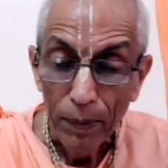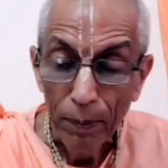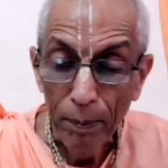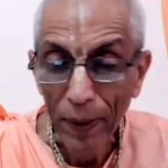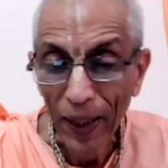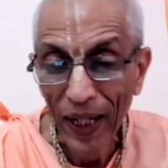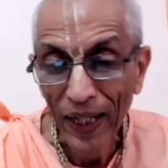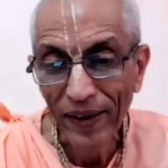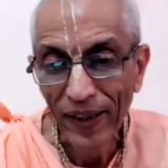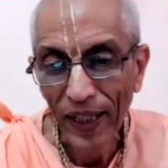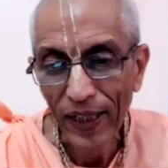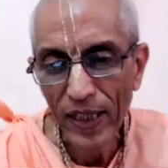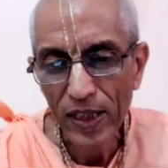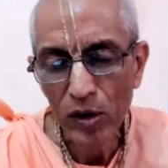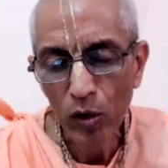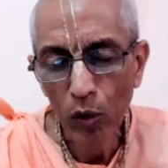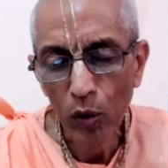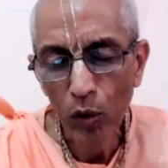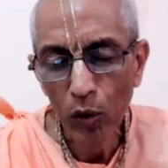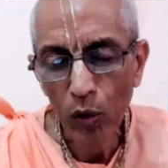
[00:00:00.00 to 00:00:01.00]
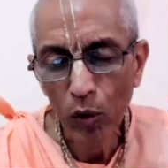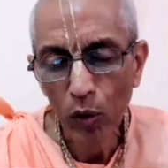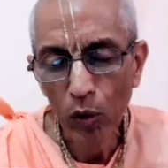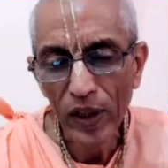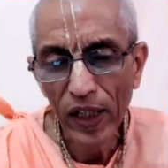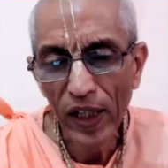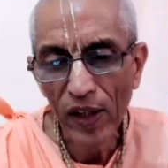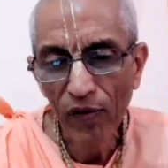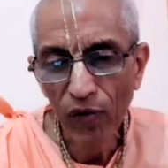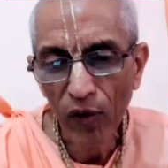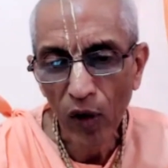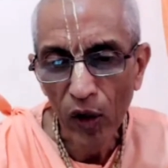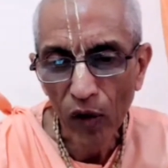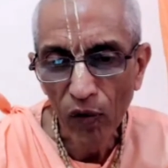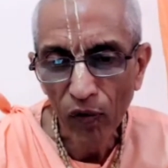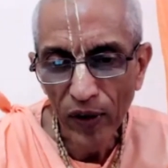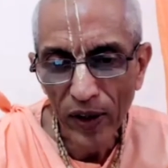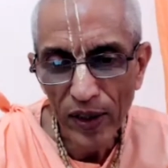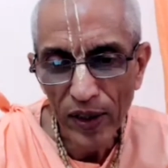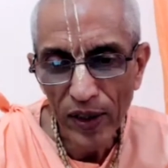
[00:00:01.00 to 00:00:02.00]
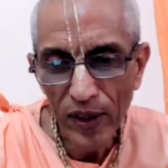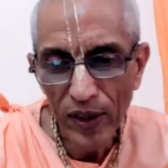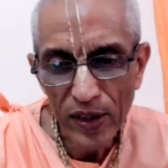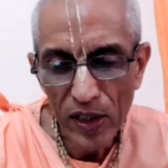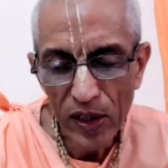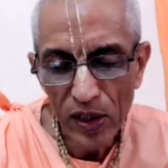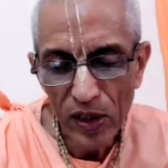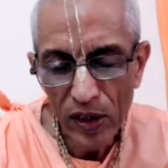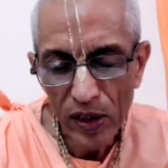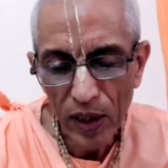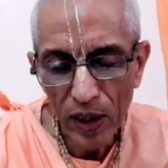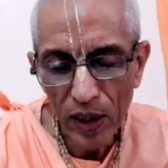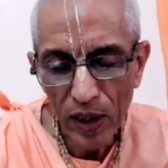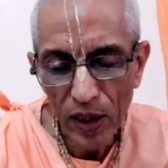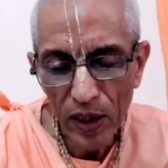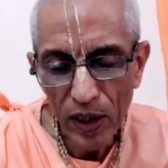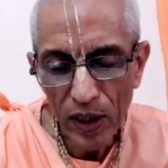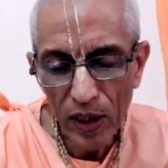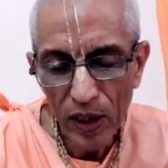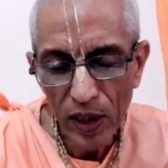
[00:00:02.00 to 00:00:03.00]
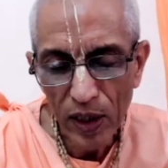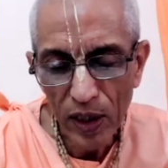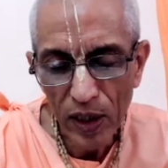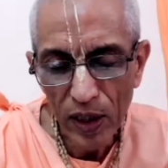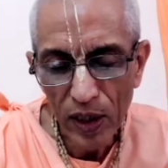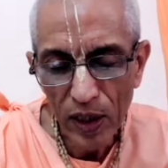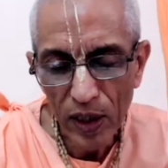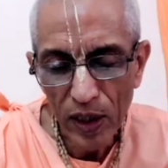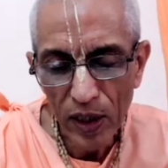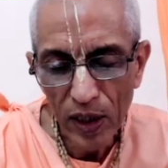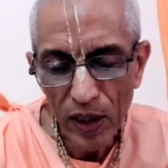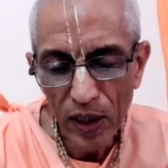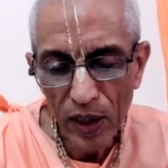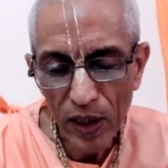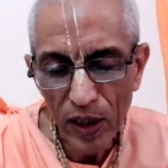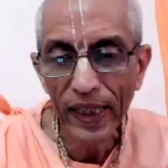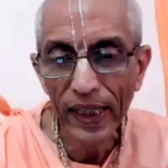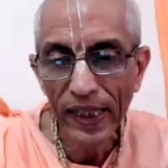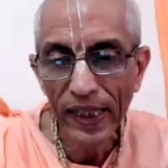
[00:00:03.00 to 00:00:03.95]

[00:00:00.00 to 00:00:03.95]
But that is only for offenses committed unknowingly,